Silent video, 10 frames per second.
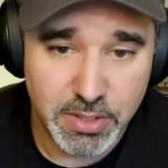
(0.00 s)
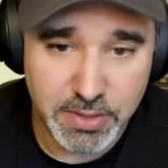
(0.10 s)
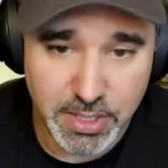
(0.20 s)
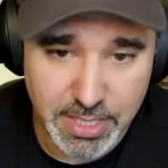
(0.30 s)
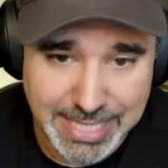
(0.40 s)

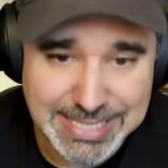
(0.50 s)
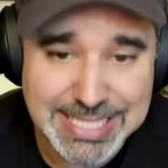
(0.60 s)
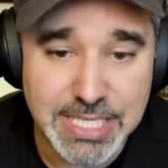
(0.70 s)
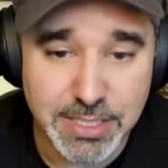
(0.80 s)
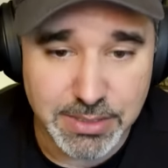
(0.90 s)
uh,
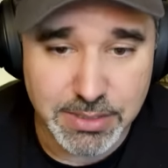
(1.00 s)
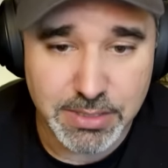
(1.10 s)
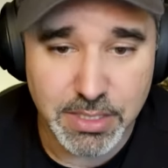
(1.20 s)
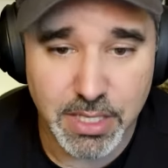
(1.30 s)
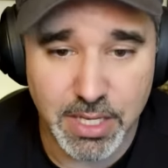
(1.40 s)
ideas
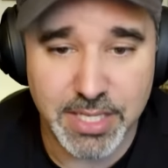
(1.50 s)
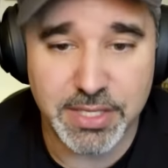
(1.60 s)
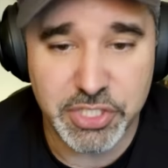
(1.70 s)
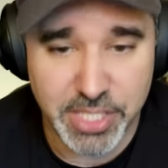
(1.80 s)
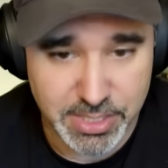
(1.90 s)
in
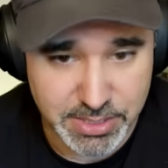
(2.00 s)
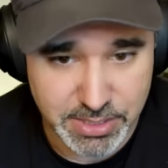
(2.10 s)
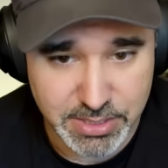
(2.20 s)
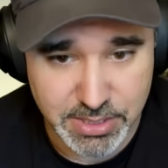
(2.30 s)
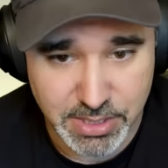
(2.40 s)
the
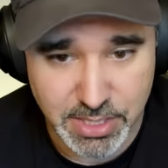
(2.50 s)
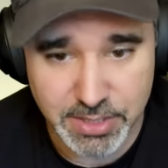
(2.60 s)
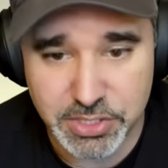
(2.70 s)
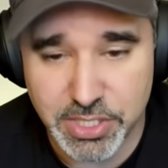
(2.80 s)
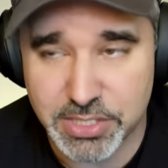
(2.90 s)
Genesis in
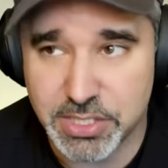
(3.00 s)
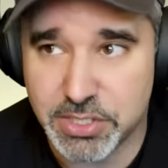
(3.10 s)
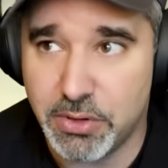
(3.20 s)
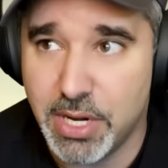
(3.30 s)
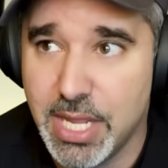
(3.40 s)
the Genesis
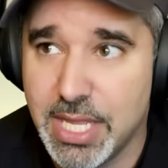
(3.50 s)
code.